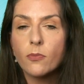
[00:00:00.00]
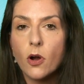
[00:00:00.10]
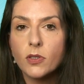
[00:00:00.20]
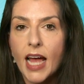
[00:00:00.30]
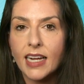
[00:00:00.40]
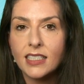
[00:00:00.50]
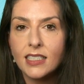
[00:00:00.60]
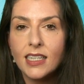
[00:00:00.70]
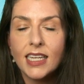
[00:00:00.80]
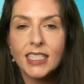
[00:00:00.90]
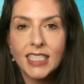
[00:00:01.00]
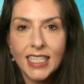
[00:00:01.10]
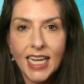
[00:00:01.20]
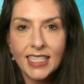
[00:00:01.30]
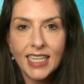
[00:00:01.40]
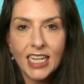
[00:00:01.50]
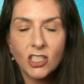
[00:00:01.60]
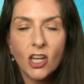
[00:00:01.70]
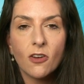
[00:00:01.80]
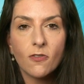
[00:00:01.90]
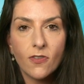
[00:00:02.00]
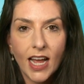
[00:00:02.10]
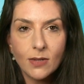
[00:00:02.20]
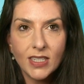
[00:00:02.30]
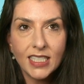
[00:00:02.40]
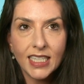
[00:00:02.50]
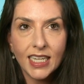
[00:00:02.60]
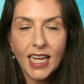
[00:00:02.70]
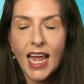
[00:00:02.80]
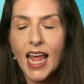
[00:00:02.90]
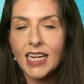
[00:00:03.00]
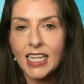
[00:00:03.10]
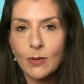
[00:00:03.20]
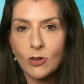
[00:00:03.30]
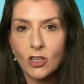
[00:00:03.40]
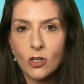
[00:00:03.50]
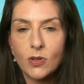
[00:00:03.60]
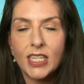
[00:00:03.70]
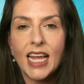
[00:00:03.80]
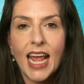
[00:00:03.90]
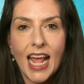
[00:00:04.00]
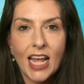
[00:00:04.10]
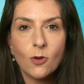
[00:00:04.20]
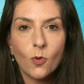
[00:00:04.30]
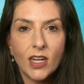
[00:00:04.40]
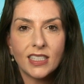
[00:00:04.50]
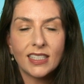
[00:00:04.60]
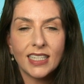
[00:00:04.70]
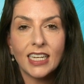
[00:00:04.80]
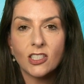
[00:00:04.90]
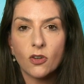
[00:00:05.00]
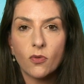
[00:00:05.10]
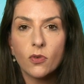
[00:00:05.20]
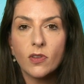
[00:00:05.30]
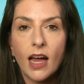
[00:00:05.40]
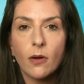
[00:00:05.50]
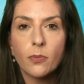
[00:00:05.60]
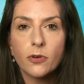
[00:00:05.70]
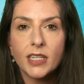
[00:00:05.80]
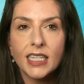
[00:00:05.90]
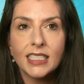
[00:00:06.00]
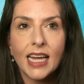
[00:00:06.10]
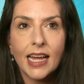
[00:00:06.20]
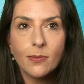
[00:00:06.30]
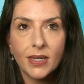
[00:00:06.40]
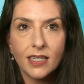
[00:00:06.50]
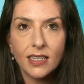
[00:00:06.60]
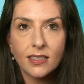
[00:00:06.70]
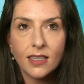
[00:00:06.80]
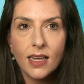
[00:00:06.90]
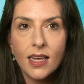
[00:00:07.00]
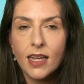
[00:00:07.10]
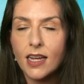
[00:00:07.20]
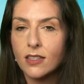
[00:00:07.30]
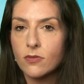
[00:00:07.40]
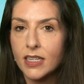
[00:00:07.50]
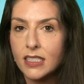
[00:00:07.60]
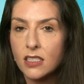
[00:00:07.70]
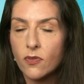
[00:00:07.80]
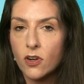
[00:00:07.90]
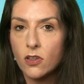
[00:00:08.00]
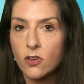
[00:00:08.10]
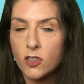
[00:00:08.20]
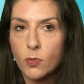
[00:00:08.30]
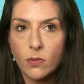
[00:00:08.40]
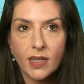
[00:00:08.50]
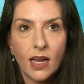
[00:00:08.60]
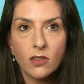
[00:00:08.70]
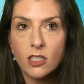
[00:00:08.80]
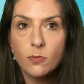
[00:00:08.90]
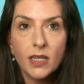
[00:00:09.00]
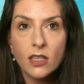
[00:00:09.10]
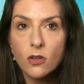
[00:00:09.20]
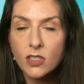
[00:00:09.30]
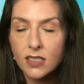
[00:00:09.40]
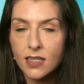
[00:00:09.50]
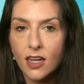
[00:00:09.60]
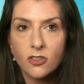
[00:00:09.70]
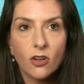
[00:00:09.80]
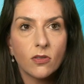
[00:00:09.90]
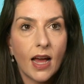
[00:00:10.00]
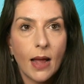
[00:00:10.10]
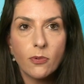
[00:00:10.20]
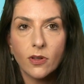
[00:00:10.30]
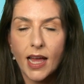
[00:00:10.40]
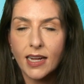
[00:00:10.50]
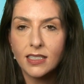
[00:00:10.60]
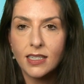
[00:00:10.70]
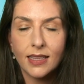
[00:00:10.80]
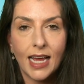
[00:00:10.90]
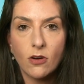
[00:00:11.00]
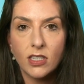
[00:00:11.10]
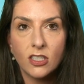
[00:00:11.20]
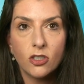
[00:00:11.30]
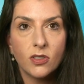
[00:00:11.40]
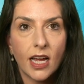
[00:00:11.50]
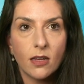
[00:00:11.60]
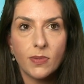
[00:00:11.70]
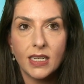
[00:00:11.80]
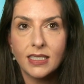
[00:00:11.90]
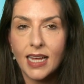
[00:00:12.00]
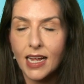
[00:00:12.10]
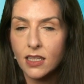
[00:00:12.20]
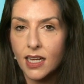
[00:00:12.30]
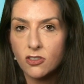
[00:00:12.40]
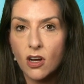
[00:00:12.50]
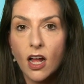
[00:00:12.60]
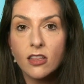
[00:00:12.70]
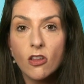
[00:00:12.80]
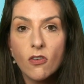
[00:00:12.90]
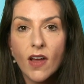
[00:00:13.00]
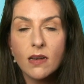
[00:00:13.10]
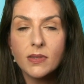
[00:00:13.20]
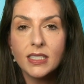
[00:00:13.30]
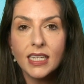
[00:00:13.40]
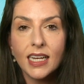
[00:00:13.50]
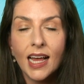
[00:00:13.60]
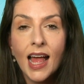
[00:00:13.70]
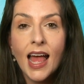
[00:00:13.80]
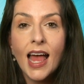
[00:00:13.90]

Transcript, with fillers: prolactin, TSH, vitamin D, and hemoglobin A1C to rule out pre-diabetes. And the reasons for a low sperm count could be low testosterone, high prolactin, a thyroid issue, diabetes, high cholesterol, and low vitamin D.